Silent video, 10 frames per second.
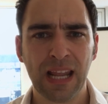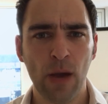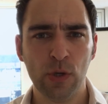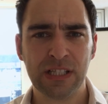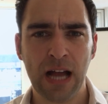
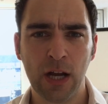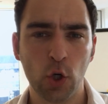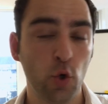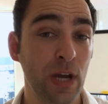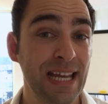and will start
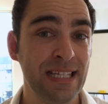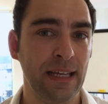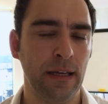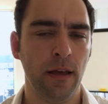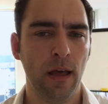
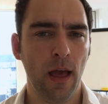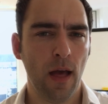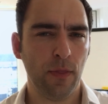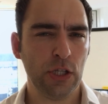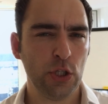creating
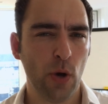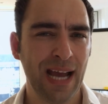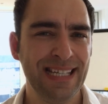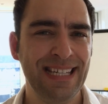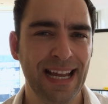this new
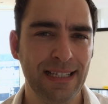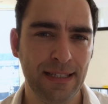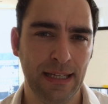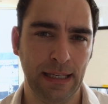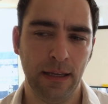
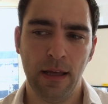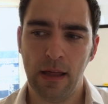identity